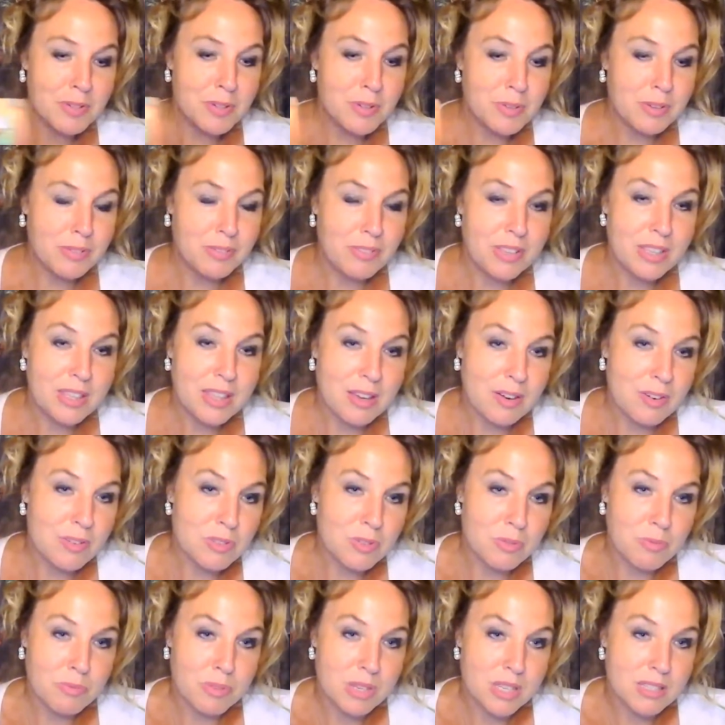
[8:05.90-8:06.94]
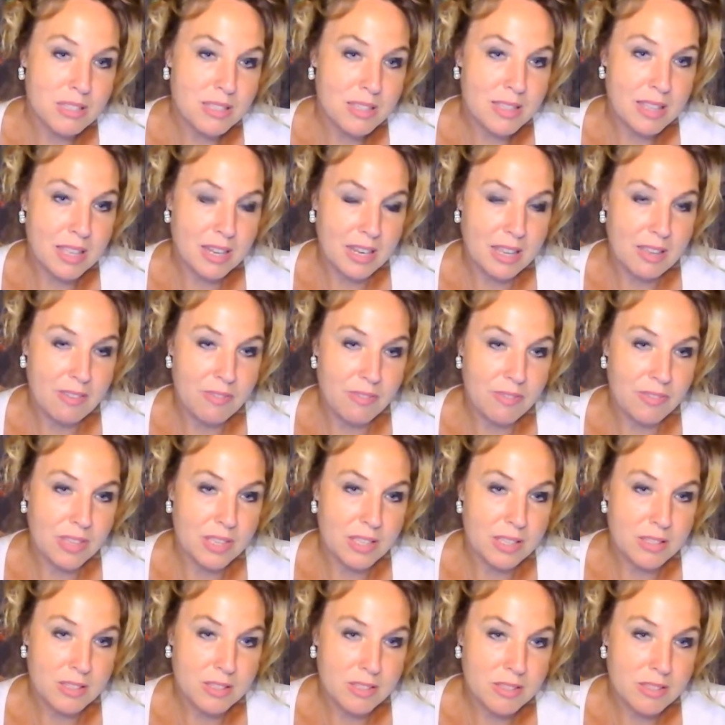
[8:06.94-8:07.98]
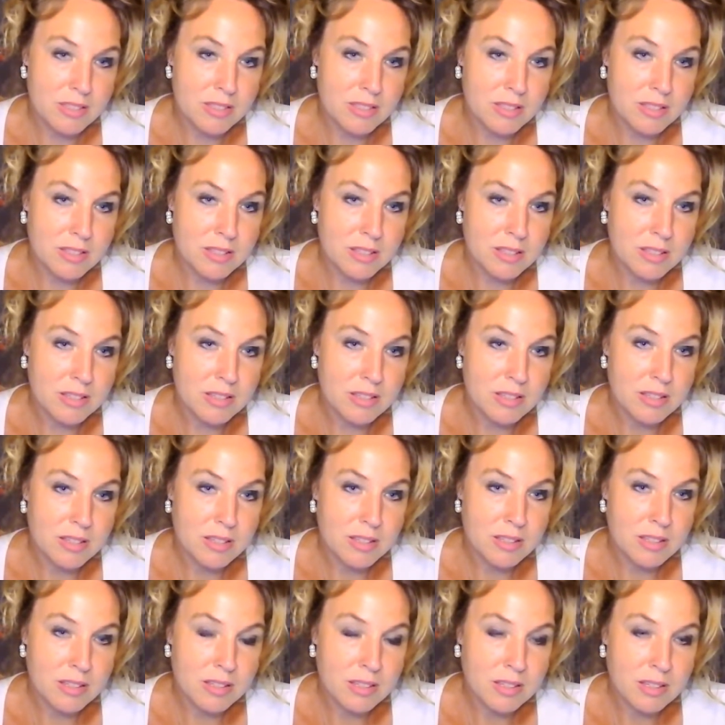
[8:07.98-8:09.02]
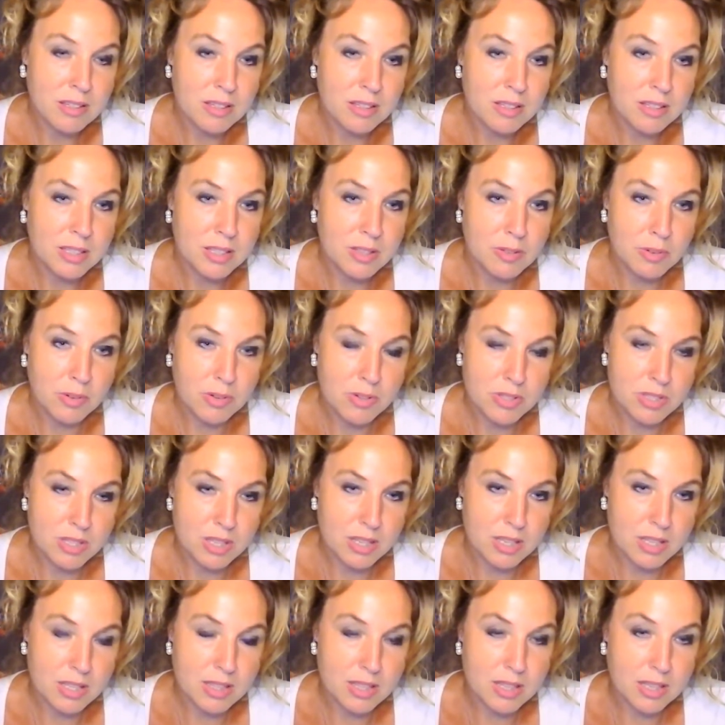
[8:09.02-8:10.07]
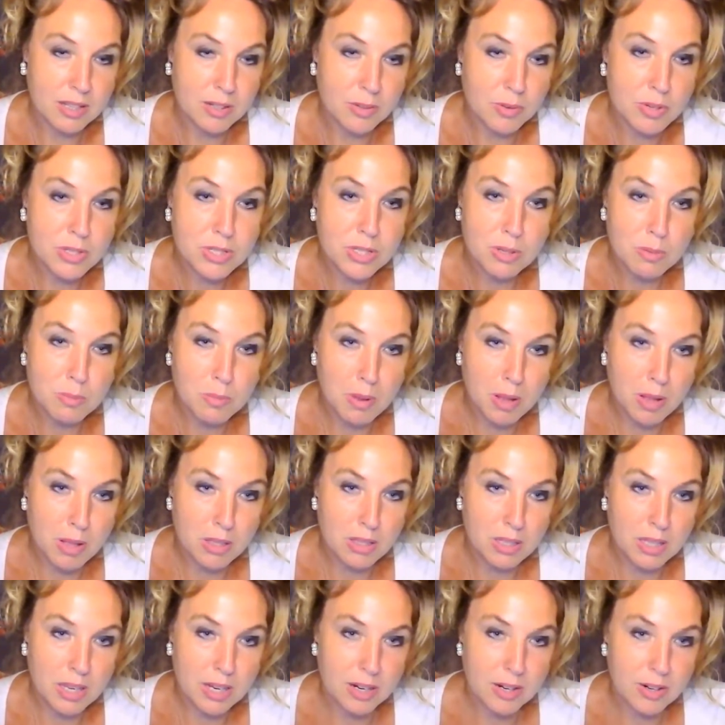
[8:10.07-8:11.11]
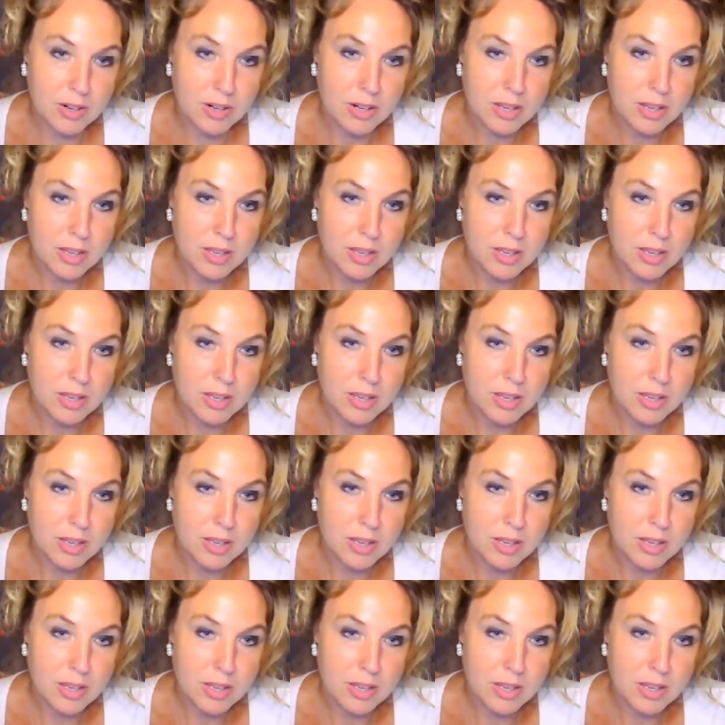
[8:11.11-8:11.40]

if there's a reason that he feels, you notice the crystal ball here.